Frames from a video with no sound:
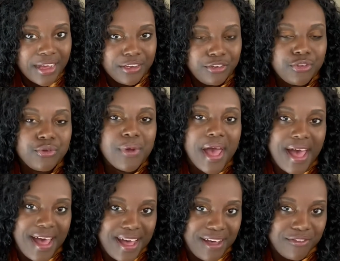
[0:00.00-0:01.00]
do you
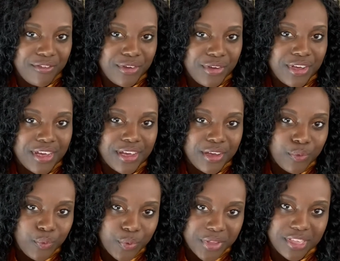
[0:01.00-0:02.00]
have
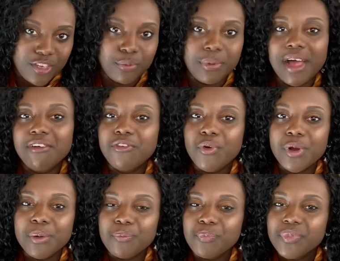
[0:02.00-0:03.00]
with this platform?
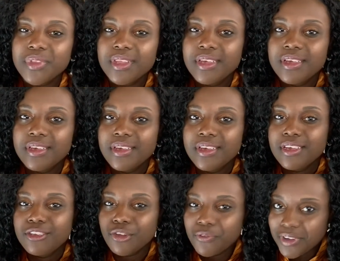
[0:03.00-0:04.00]

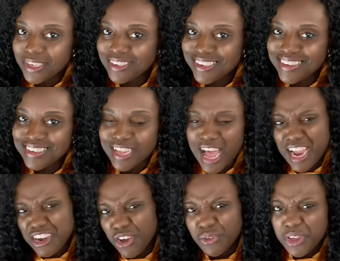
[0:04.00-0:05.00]
So for instance, I
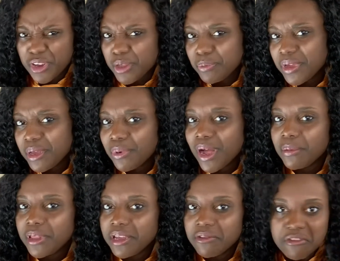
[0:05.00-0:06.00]
know there could be
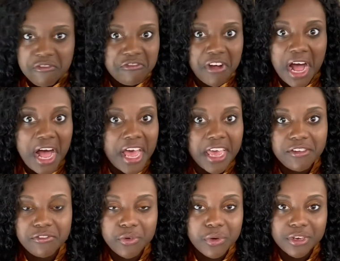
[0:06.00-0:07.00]
probably 5
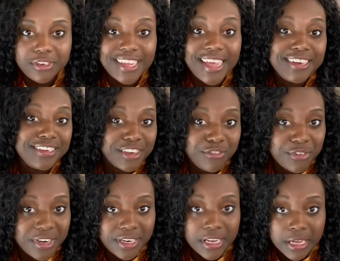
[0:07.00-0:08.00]
or 10
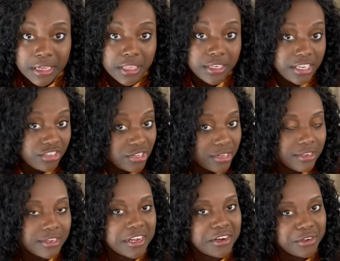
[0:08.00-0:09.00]
different clinicians
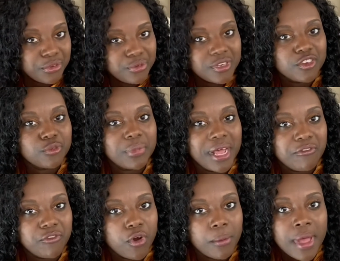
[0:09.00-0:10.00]
that are using this
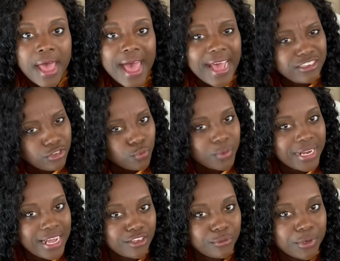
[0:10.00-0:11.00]
platform at just one
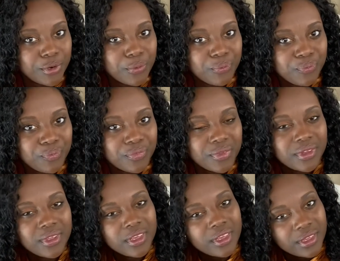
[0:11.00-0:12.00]
hospital.
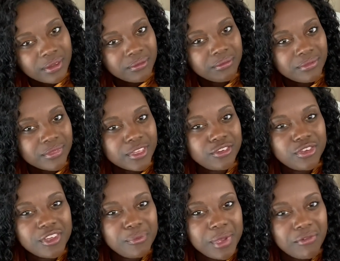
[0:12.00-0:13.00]
Could you
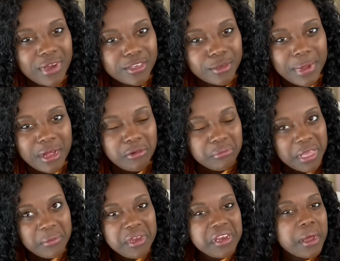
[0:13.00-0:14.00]
give me a roundabout
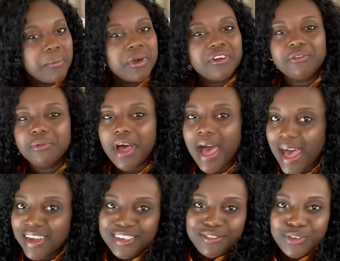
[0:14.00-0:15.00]
maybe number of
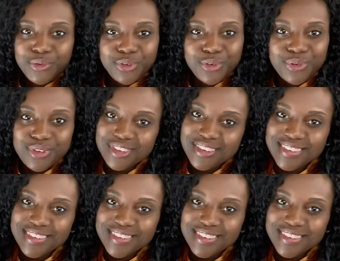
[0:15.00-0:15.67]
active users